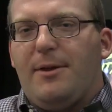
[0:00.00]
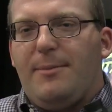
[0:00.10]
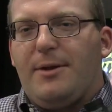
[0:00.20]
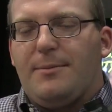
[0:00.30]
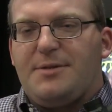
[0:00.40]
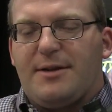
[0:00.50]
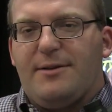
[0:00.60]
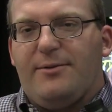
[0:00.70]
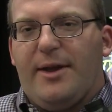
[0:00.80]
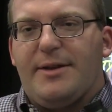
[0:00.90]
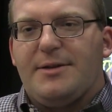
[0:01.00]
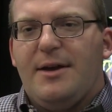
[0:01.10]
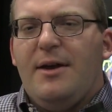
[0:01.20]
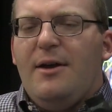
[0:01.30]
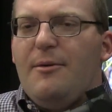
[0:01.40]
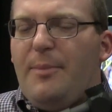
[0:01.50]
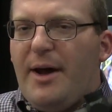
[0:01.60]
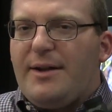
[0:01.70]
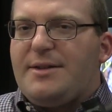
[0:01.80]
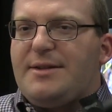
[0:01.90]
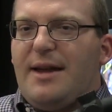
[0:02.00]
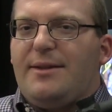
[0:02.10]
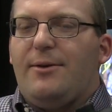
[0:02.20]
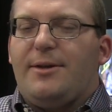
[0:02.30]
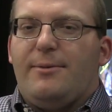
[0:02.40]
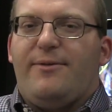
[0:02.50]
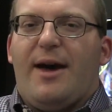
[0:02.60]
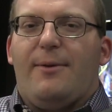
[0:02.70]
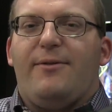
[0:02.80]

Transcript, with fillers: millimeter objective lens. But it's not the only thing we've got.